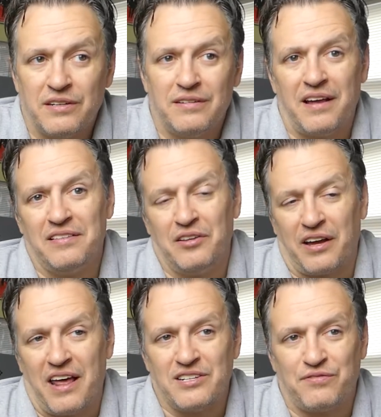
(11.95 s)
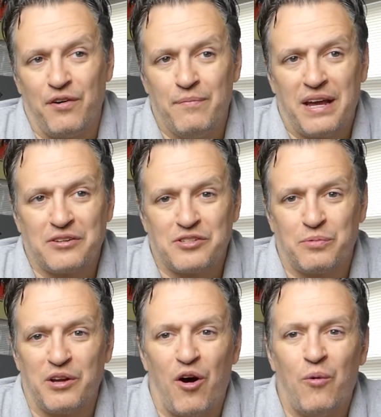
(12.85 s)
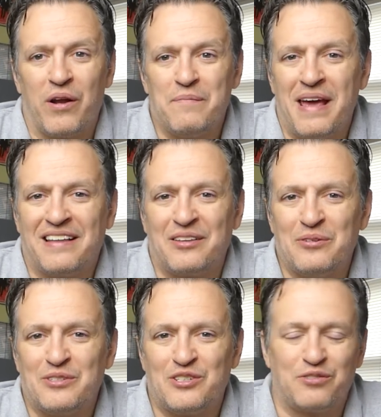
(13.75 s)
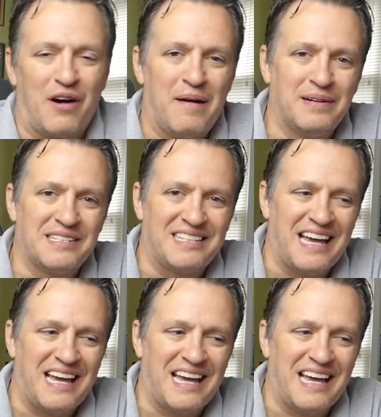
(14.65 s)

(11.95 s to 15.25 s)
and look, as filmmakers, we all want to make those dramas,